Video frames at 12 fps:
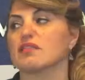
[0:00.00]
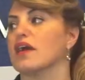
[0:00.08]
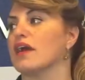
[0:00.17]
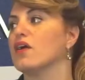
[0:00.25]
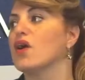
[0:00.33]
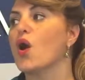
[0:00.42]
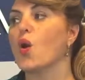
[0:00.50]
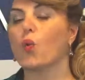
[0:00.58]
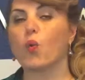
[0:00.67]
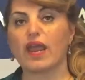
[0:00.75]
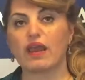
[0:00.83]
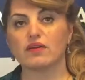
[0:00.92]
on there,
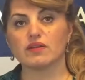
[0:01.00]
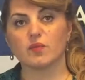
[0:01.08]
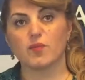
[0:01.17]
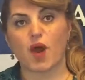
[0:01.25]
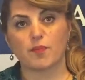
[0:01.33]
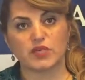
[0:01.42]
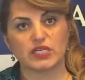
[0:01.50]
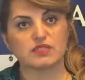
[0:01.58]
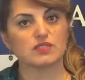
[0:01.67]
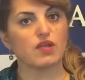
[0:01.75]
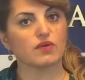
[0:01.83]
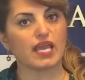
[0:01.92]
where the property
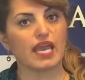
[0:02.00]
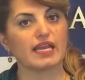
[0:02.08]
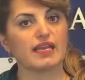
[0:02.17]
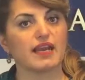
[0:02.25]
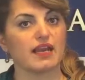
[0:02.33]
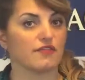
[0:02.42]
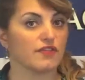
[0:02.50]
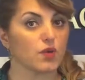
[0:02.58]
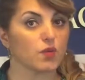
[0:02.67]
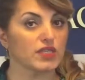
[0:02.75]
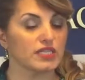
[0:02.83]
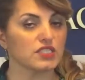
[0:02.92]
is located, and if they're
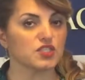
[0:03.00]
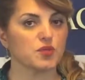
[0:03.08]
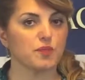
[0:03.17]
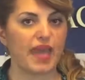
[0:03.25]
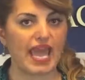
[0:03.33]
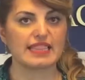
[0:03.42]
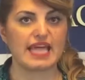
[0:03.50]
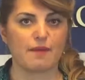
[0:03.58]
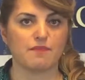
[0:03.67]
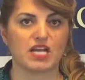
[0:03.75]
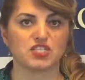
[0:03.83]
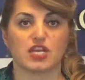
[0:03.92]
willing to pay that
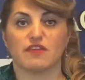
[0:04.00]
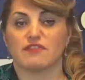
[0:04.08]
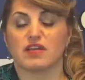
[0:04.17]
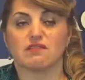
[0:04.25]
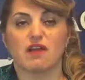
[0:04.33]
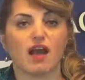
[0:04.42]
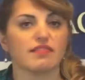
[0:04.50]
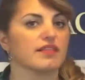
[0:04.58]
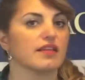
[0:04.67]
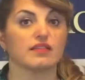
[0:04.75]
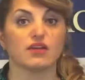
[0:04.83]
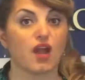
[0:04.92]
much. And if they're not,
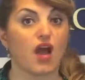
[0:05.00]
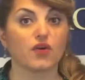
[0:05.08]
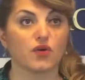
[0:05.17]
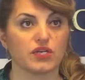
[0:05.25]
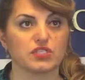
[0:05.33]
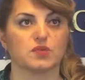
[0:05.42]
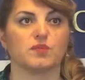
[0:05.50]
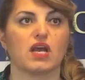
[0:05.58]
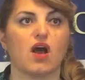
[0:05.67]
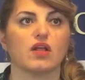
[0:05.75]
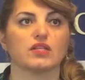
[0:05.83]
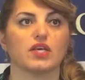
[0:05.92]
then they're not going to be
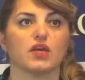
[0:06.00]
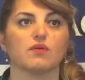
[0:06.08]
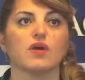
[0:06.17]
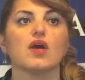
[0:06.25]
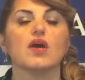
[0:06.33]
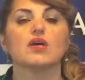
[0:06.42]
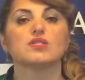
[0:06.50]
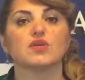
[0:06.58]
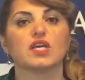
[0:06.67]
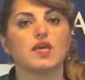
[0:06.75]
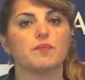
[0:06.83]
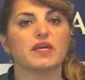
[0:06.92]
calling you. So
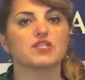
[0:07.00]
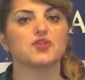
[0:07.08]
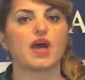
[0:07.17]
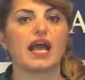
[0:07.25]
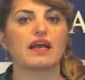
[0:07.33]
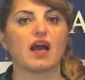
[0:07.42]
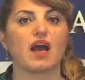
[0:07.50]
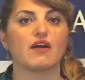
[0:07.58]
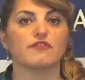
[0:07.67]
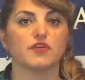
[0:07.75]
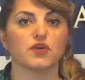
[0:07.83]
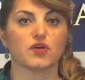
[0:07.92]
keeping track
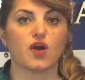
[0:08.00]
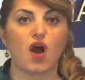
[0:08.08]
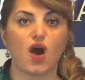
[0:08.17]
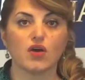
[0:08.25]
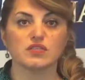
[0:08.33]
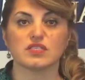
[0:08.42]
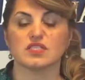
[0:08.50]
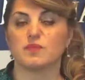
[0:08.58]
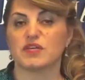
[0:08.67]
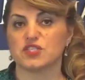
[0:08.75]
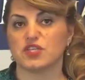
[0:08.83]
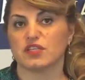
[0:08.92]
of your calls,
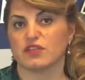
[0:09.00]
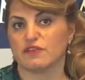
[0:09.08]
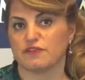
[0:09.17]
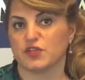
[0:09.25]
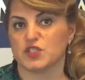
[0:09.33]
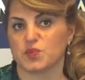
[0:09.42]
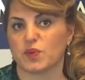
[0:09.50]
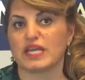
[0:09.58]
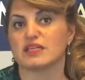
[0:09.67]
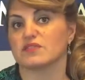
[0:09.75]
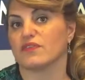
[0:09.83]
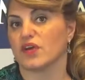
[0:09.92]
especially in the first week,
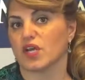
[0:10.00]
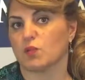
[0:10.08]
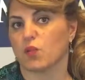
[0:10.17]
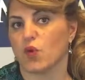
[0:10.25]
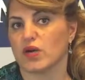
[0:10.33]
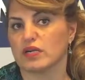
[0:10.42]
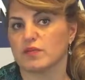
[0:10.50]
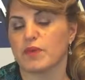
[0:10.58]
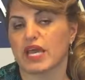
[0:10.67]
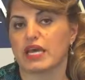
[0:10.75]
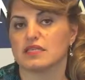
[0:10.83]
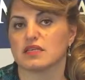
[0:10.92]
is very important,
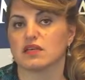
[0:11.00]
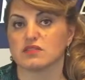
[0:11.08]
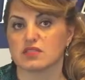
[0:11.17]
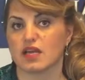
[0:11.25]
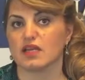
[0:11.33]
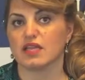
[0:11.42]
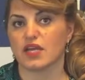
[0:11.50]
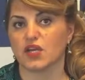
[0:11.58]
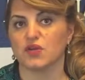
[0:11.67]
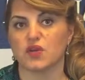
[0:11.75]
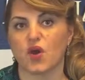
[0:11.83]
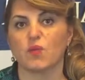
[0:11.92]
because it's going to let
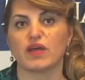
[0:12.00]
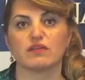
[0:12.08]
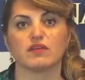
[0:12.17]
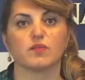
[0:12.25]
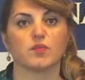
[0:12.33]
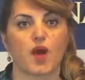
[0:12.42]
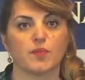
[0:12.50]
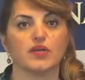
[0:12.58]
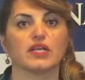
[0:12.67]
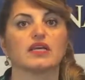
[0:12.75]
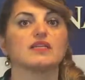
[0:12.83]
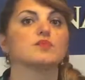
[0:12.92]
you know whether the
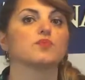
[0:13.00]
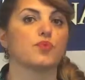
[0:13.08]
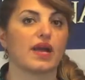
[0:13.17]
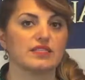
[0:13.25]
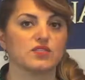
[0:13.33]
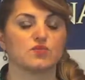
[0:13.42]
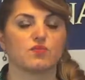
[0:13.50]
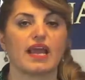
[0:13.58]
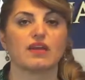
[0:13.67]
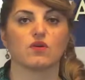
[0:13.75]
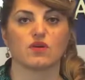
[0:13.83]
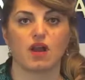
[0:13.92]
property is priced
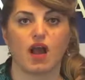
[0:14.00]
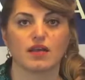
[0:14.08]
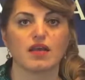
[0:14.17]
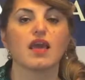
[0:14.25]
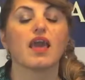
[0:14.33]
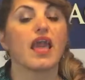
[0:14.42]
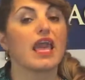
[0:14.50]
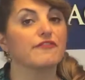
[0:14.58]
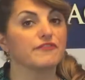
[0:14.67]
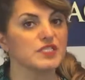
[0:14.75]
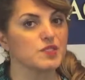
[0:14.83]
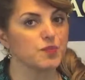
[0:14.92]
right or not.
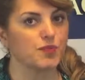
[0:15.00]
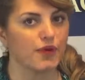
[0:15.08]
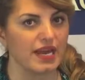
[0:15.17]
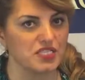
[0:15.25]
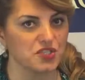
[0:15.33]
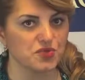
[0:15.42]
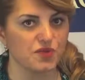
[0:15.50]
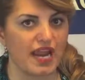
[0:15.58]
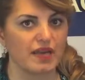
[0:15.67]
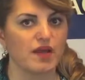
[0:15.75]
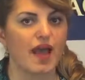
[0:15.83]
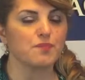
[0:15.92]
If it's priced
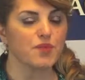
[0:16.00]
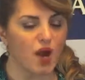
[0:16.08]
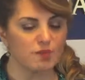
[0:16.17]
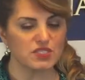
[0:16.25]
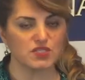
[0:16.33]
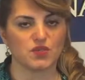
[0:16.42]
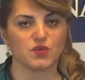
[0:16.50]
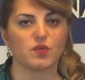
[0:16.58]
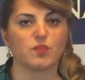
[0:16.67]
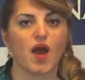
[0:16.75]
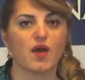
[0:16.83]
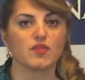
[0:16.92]
right, I promise you,
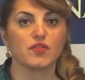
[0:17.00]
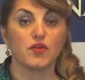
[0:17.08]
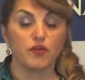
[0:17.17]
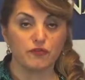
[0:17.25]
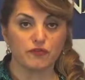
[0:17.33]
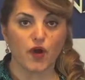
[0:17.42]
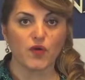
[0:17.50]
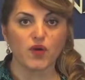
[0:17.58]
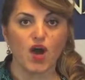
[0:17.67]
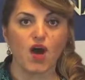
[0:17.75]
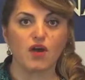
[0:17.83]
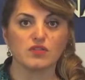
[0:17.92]
your phone
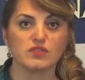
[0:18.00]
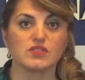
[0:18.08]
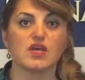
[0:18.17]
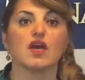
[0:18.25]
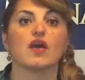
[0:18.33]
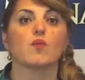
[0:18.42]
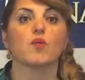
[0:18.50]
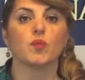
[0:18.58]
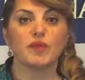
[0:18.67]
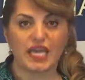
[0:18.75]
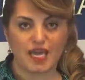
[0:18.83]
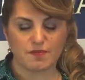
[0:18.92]
calls will
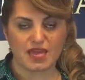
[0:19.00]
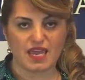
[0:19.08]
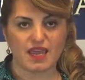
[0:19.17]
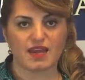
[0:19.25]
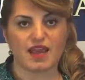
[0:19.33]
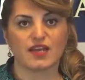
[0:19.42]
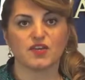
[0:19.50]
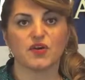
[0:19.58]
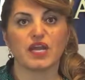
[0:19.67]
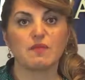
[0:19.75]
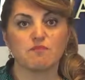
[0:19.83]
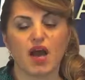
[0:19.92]
be coming in and your
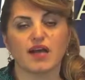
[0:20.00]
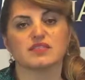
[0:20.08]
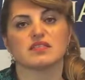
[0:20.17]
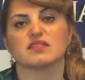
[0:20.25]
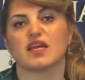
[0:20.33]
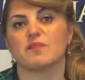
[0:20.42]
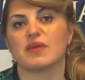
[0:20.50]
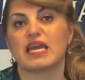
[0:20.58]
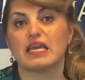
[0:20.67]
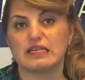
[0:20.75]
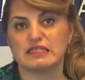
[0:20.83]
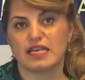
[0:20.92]
inbox is going to be
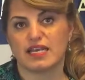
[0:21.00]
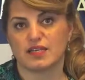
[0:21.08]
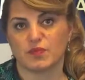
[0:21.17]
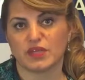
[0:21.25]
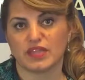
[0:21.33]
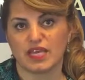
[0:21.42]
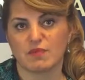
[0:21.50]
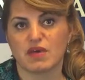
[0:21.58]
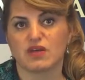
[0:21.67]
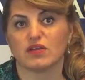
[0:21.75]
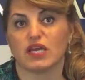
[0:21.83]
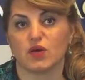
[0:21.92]
inundated with
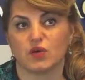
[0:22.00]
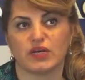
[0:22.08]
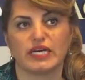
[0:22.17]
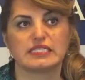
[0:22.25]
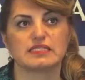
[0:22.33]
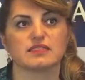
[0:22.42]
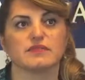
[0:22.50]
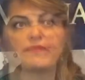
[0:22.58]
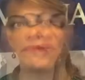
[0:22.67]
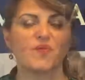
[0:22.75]
email inquiries.